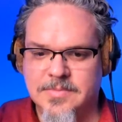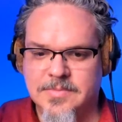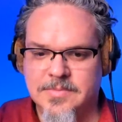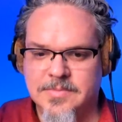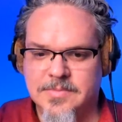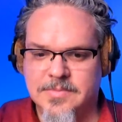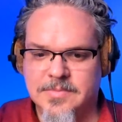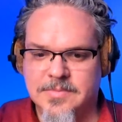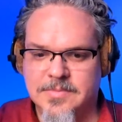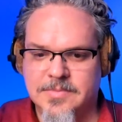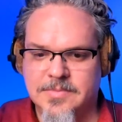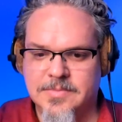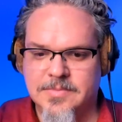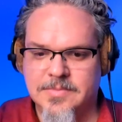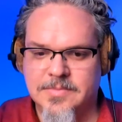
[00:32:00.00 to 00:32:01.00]

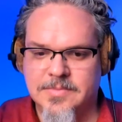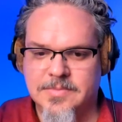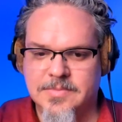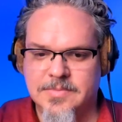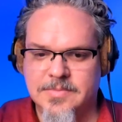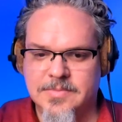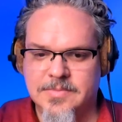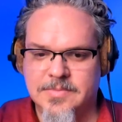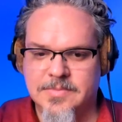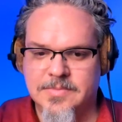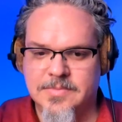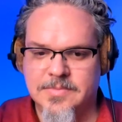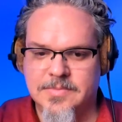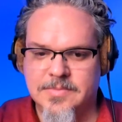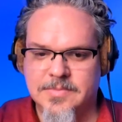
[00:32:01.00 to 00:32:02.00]

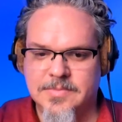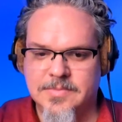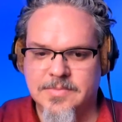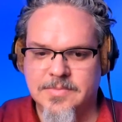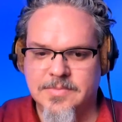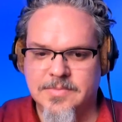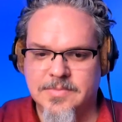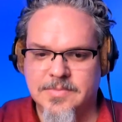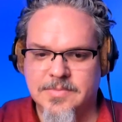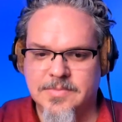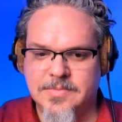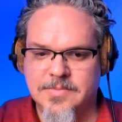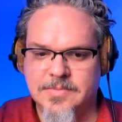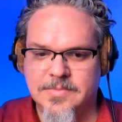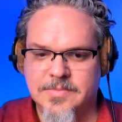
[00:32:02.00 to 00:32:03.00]

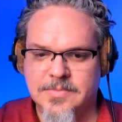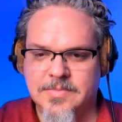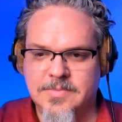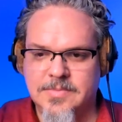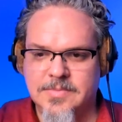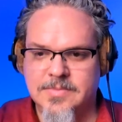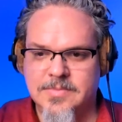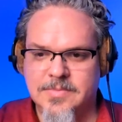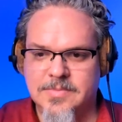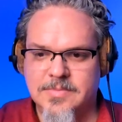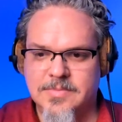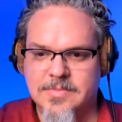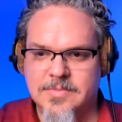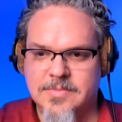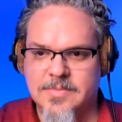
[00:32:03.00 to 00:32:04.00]

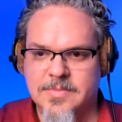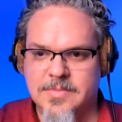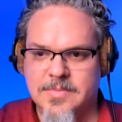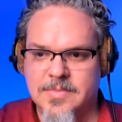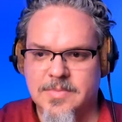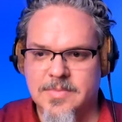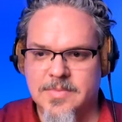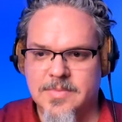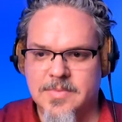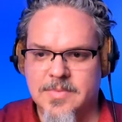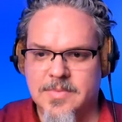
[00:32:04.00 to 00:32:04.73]
No words are spoken by the person on screen.